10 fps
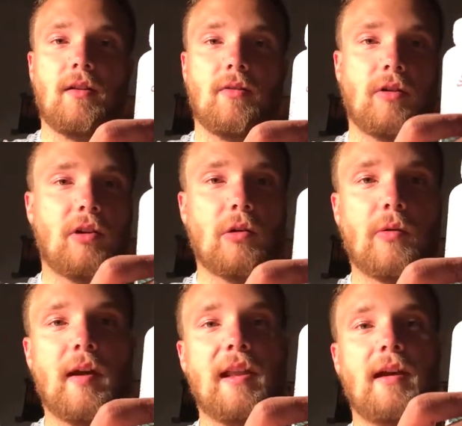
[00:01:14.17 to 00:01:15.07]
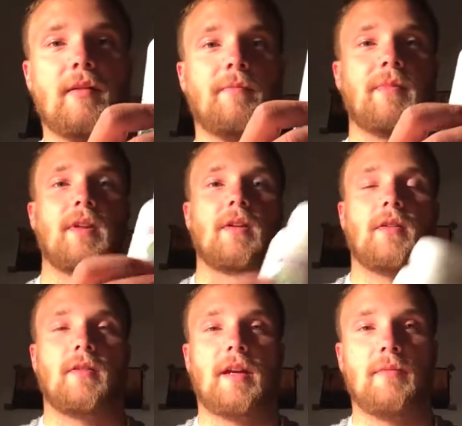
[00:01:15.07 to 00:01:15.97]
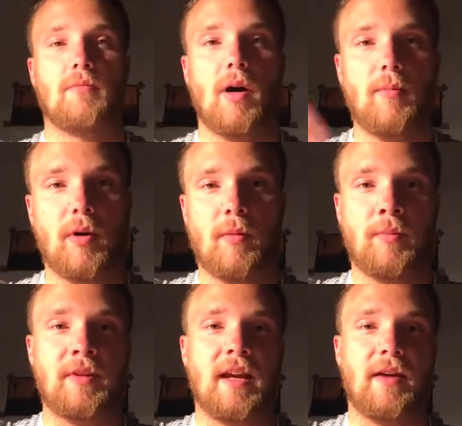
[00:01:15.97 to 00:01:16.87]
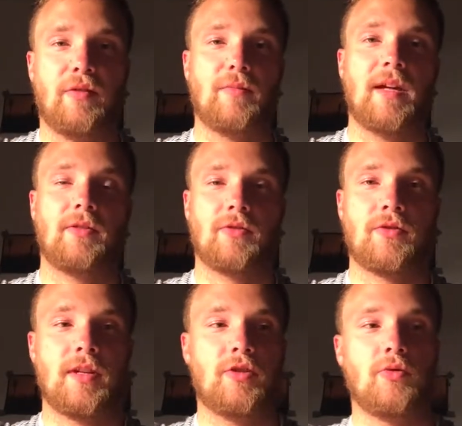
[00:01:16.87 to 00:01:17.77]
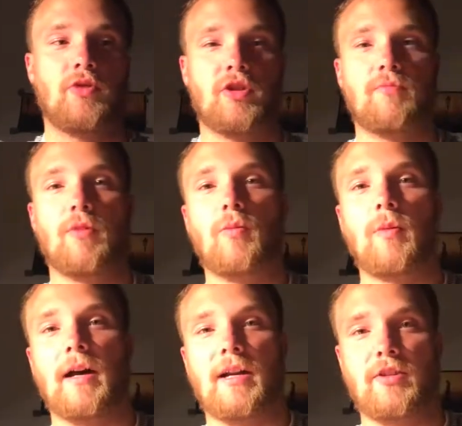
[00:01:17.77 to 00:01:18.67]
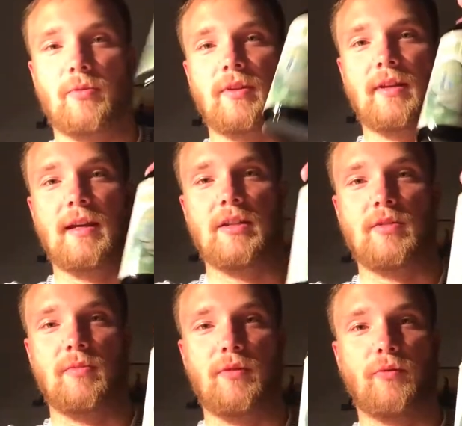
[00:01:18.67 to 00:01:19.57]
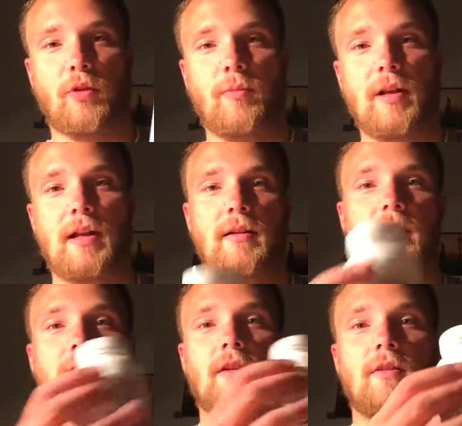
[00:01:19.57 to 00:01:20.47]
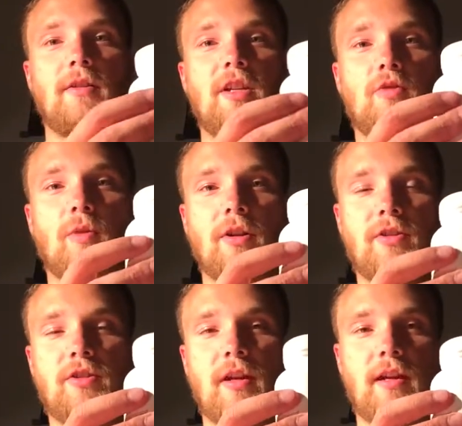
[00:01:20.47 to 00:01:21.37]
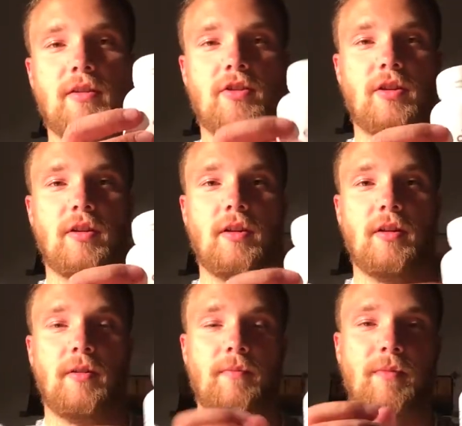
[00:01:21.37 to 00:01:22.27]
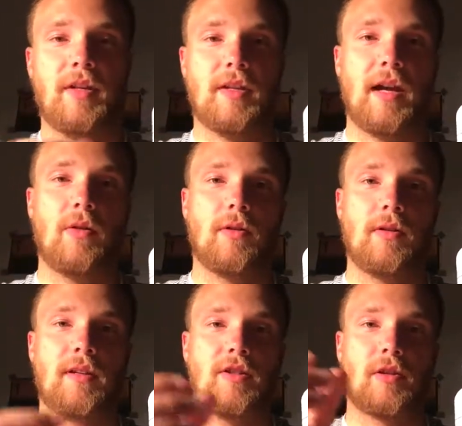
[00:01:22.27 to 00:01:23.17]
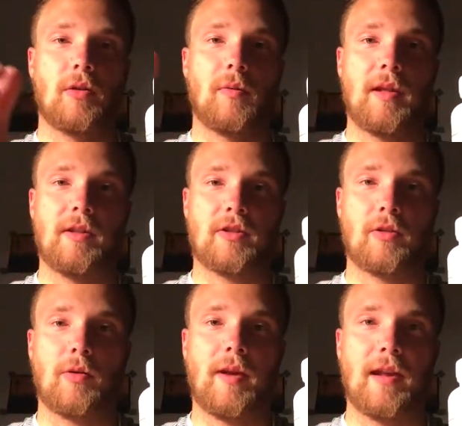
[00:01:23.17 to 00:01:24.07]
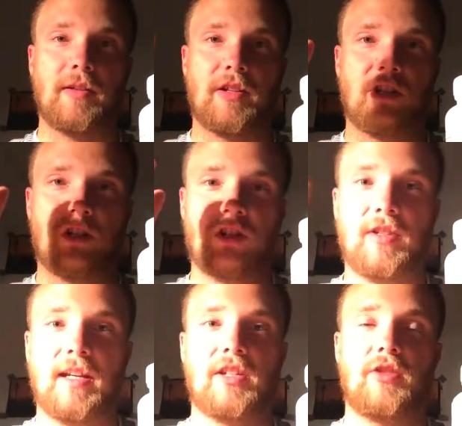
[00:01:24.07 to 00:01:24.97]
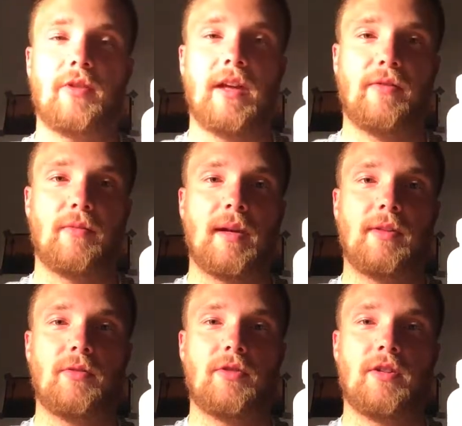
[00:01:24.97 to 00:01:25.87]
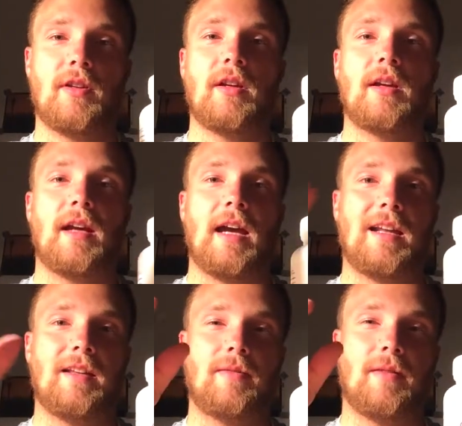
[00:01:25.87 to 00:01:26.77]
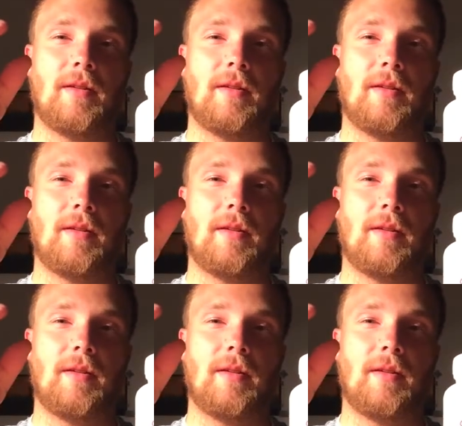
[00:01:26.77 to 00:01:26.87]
or the chlorella, they mop up the heavy metals that you just mobilized with the HMD formula. These ones, this chlorella, this sticks to the heavy metals, and